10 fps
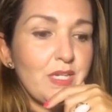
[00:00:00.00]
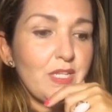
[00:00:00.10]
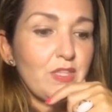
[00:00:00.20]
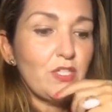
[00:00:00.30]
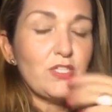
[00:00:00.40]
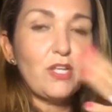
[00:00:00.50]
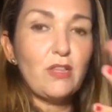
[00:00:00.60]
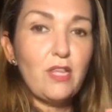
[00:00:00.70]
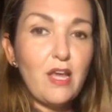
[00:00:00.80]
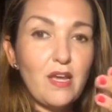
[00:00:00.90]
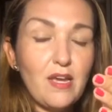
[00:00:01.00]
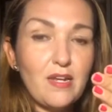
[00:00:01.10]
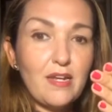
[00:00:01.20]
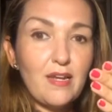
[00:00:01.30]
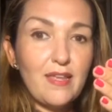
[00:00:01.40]
there's a
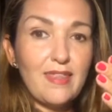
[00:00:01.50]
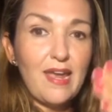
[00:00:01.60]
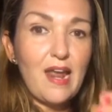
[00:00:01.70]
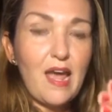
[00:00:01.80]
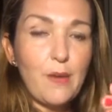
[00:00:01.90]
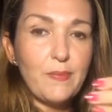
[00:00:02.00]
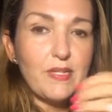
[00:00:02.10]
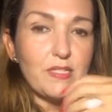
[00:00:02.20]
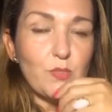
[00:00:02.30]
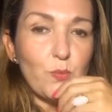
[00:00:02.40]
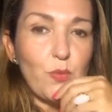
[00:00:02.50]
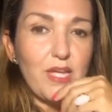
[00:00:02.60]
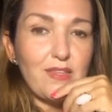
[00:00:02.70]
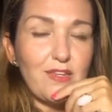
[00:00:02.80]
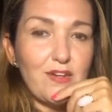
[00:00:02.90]
lot that happens
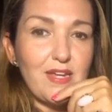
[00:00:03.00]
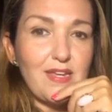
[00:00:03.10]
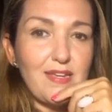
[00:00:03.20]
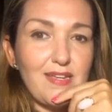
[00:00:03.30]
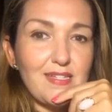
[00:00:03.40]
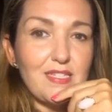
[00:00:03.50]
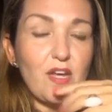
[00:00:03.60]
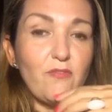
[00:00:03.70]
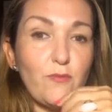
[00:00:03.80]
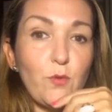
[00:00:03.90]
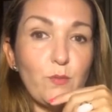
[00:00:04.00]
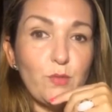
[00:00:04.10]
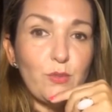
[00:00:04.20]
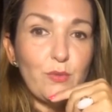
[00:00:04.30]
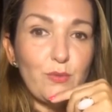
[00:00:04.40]
when there is a full
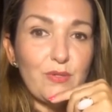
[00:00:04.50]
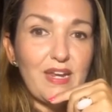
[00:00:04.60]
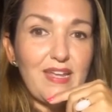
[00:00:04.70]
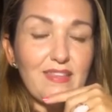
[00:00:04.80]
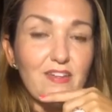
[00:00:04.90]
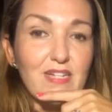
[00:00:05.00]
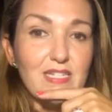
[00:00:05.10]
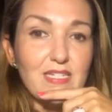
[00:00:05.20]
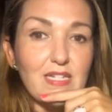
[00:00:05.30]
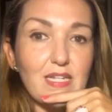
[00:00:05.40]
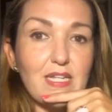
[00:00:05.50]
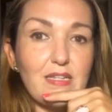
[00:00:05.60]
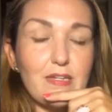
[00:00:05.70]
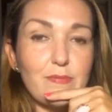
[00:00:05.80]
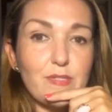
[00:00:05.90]
moon and there is an
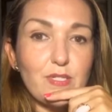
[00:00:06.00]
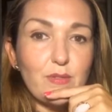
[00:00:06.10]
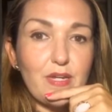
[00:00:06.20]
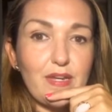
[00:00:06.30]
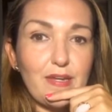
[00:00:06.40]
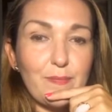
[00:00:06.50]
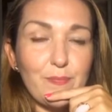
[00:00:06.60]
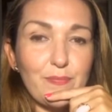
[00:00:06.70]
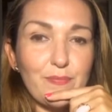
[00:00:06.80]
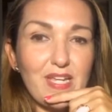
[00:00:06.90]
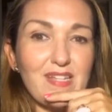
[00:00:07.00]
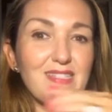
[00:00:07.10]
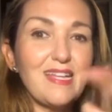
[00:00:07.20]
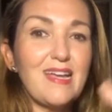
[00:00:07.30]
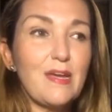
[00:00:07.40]
eclipse. Okay, because
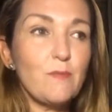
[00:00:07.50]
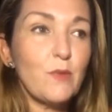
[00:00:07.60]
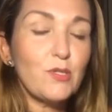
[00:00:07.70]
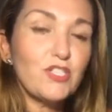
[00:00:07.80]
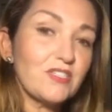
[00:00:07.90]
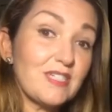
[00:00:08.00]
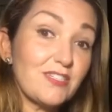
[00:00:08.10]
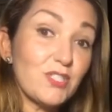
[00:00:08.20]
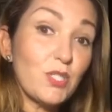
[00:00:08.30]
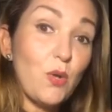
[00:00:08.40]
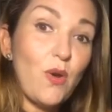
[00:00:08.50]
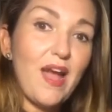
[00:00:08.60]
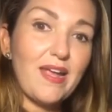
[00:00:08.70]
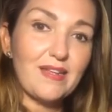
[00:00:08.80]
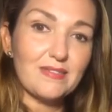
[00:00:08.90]
the emotions are so
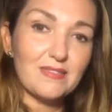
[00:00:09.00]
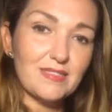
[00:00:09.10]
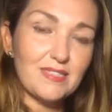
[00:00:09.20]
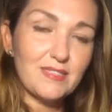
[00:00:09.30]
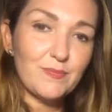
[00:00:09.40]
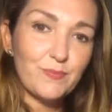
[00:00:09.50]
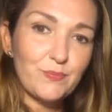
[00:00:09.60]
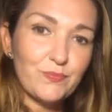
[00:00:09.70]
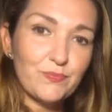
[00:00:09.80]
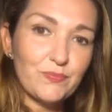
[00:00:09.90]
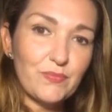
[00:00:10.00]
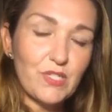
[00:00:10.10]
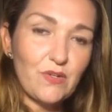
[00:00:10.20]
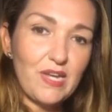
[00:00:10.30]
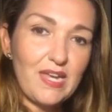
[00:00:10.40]
heightened.
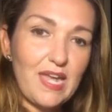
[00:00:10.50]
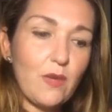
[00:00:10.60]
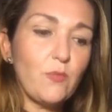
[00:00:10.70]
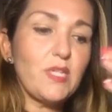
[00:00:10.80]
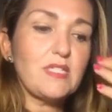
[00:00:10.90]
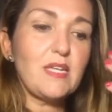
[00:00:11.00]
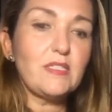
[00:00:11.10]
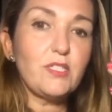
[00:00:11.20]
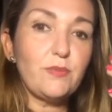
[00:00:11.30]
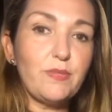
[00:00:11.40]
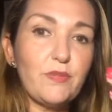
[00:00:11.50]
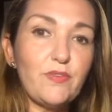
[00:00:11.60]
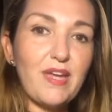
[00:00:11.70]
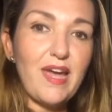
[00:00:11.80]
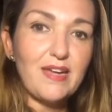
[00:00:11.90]
Okay, and we tend to be
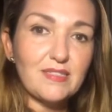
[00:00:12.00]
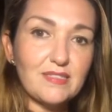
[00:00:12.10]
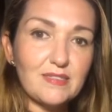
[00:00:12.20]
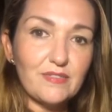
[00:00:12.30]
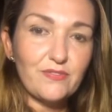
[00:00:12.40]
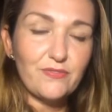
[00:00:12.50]
reactive